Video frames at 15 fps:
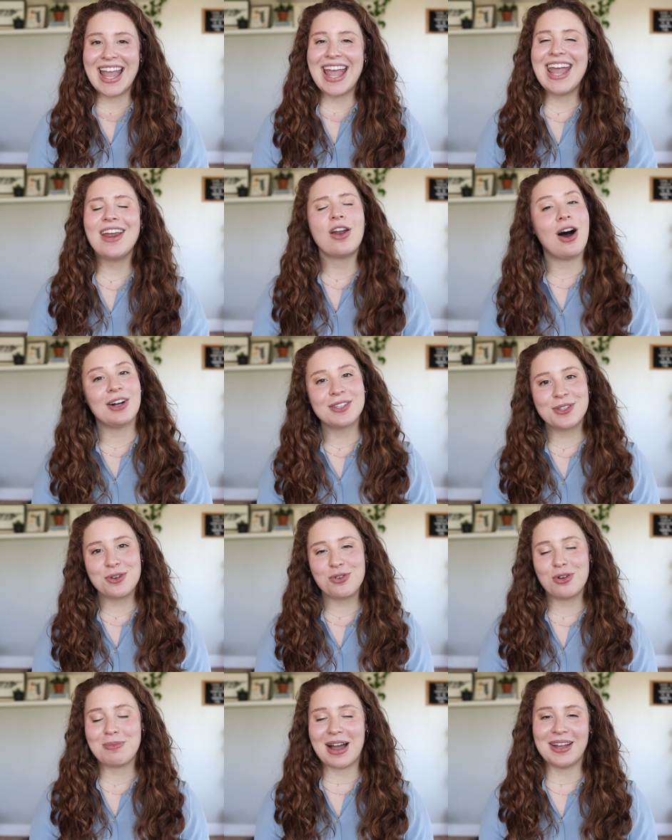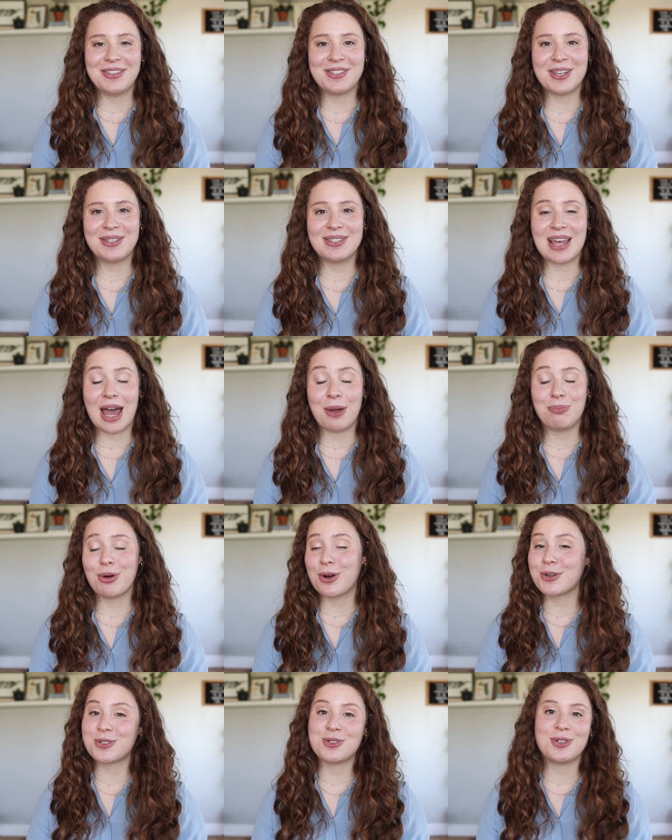It also reminds us that
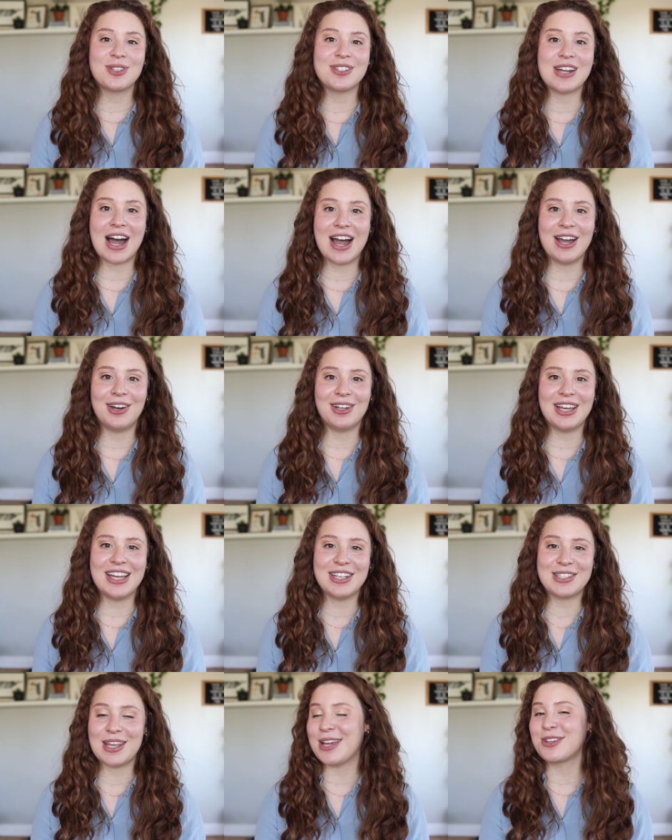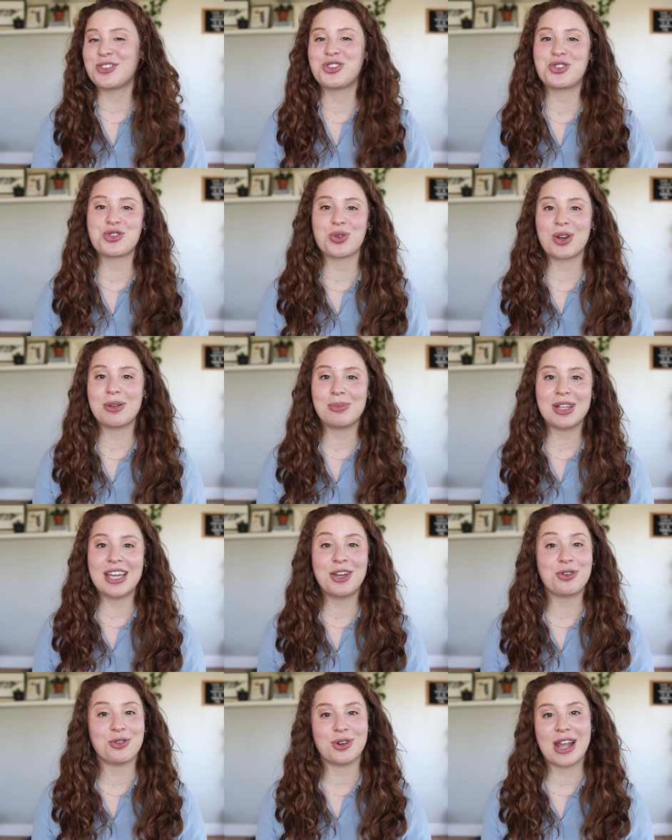personal style is
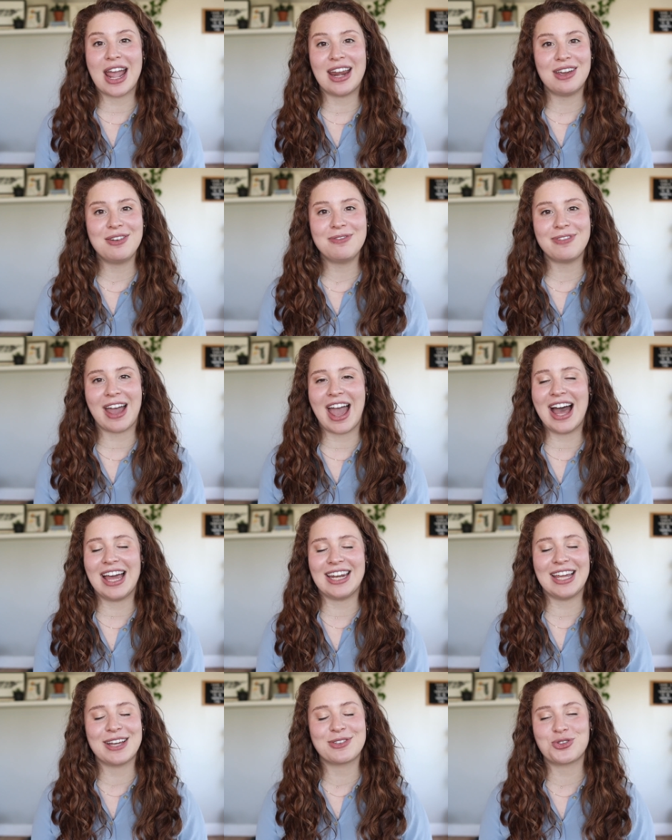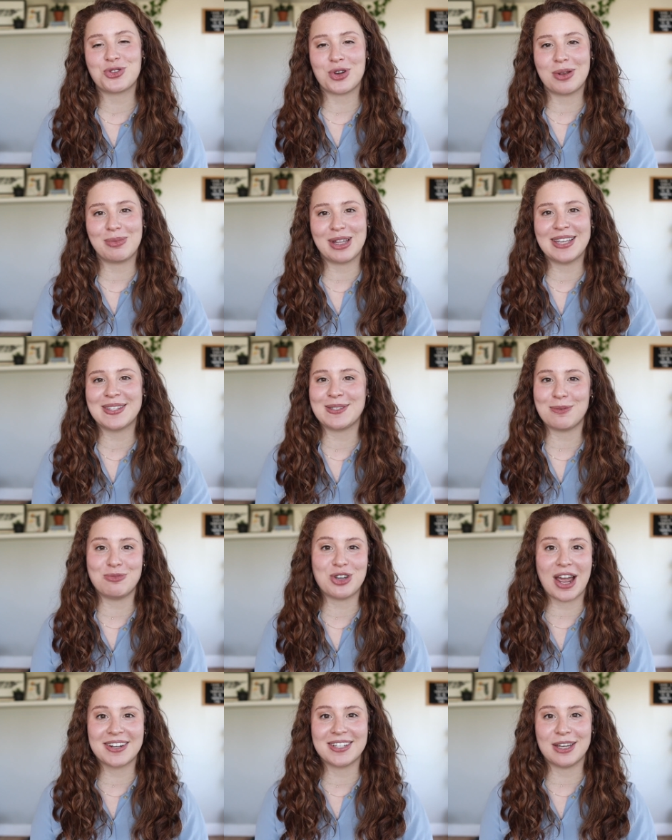extremely creative and extremely
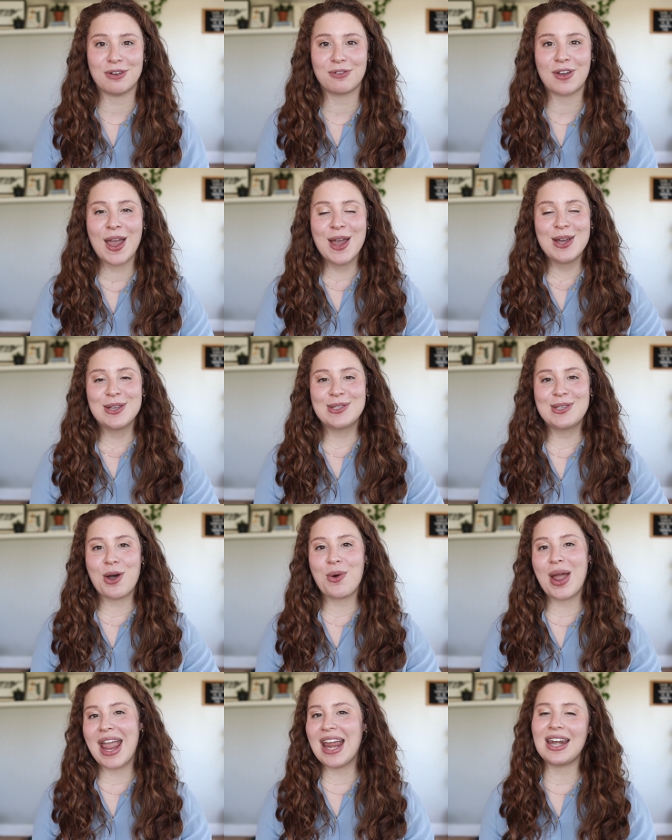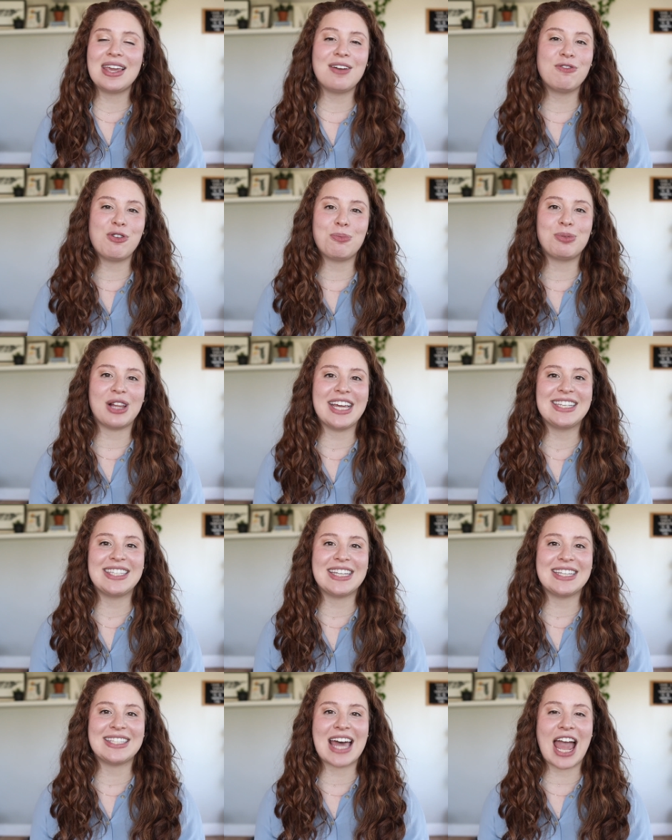subjective. So any of the
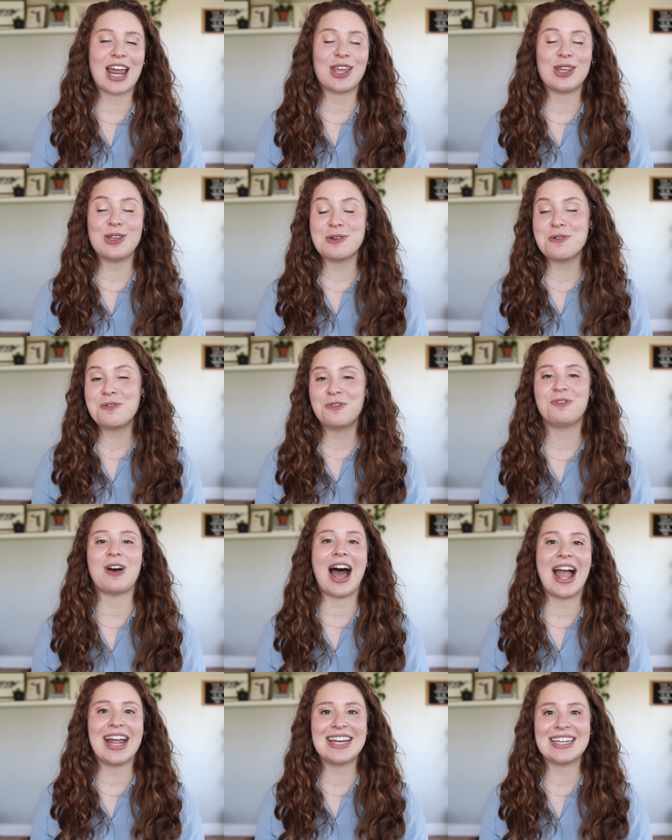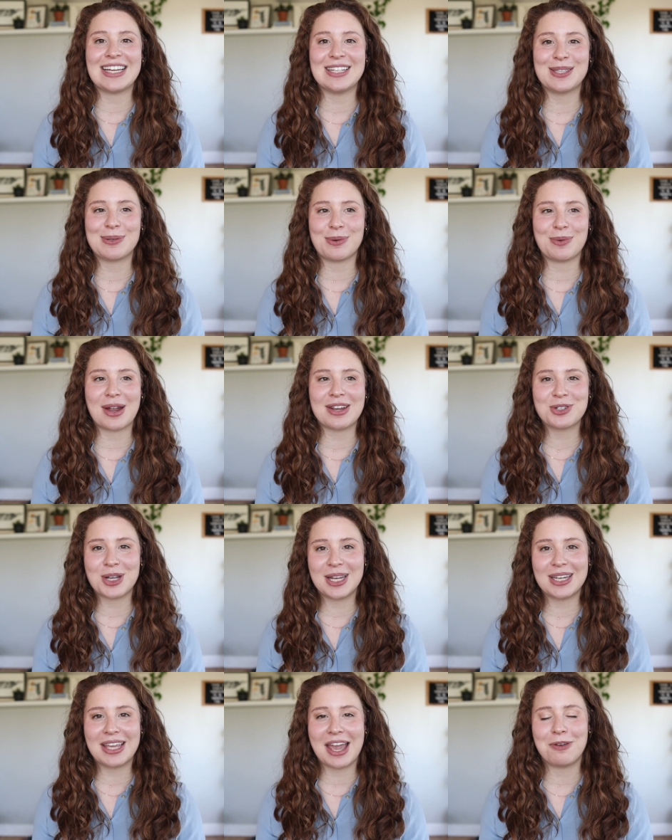places that you find
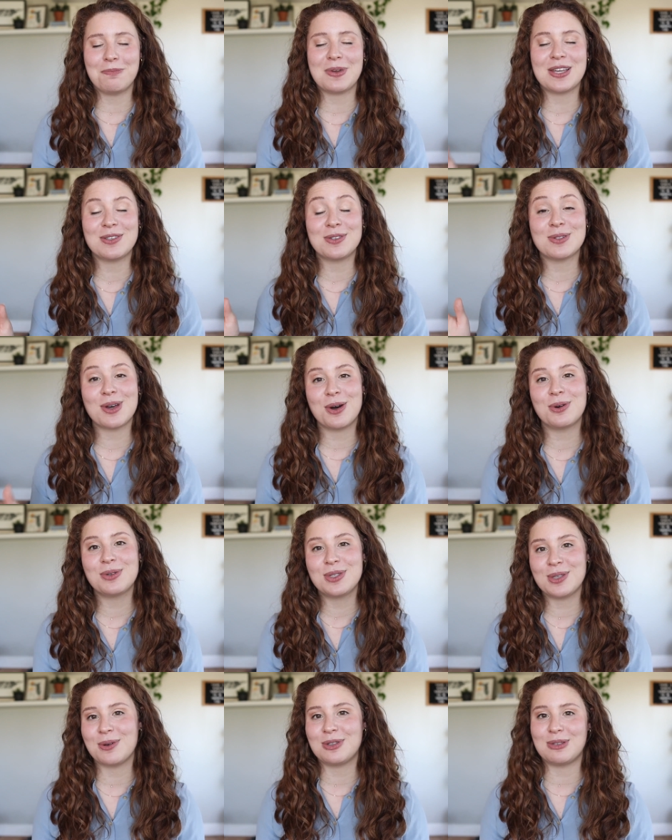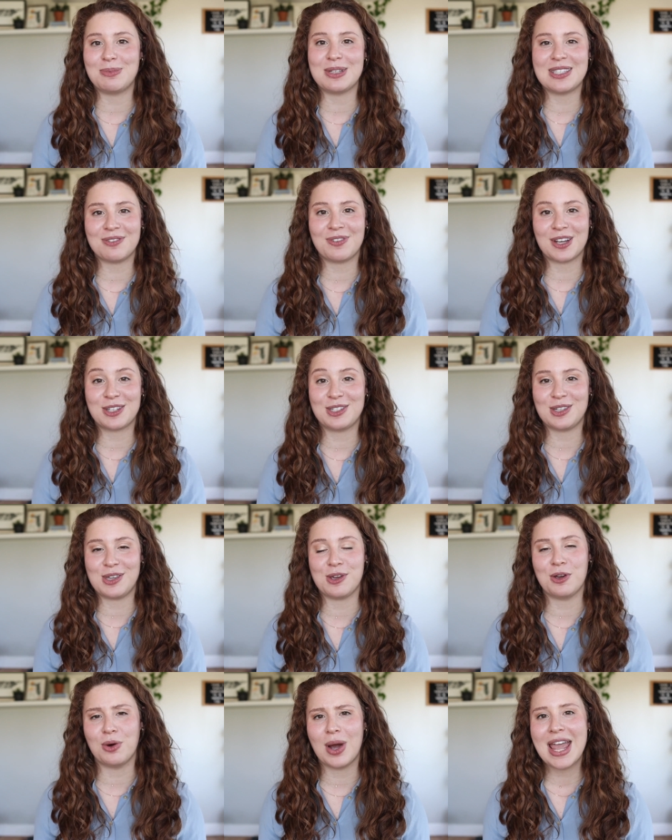inspiration can be so, so specific to
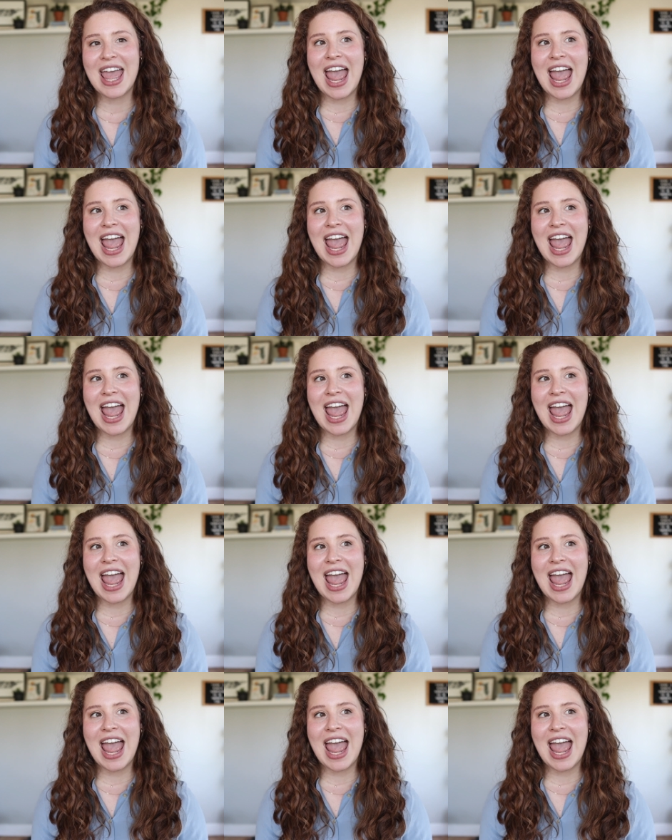you.